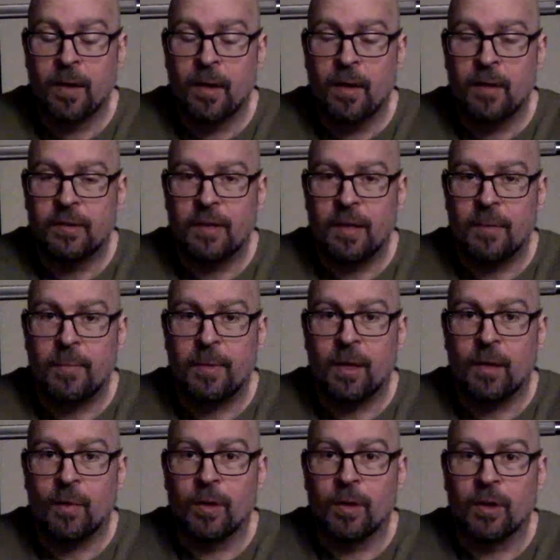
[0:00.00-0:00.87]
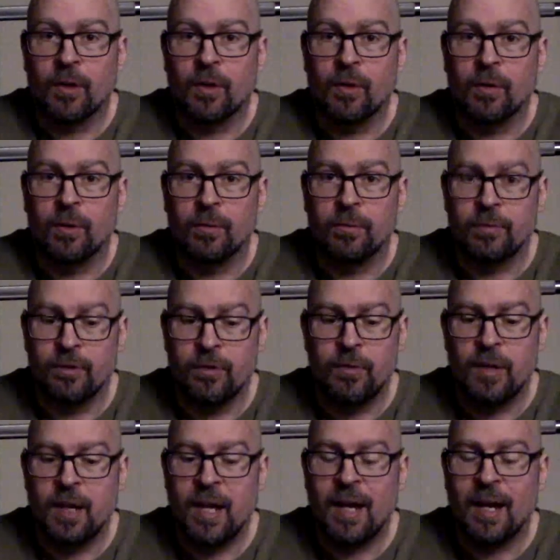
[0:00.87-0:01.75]
Same thing with a curl. You
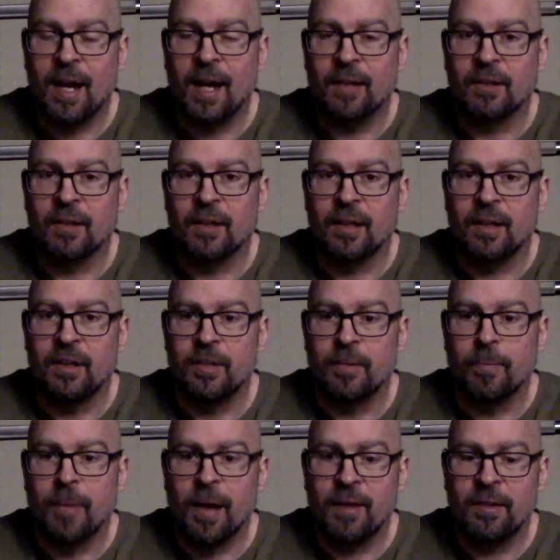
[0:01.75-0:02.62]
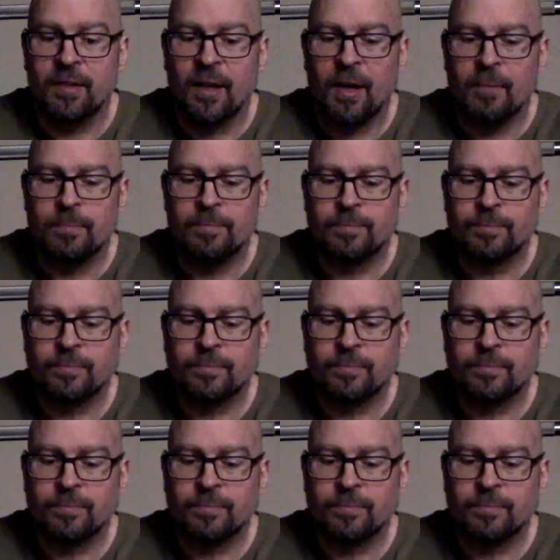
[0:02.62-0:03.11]
can't isolate your bicep.